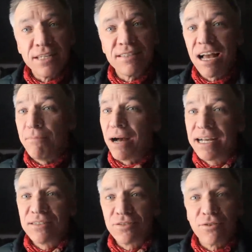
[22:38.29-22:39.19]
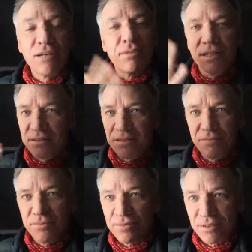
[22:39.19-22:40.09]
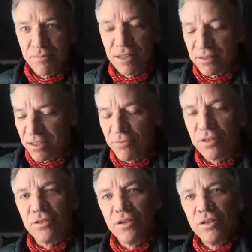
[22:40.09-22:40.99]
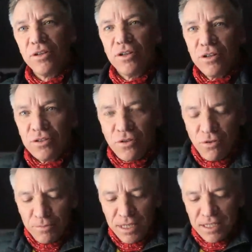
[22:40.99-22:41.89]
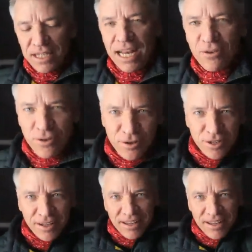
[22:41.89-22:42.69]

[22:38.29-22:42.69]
It's not my story, but it's something someone told me that I heard.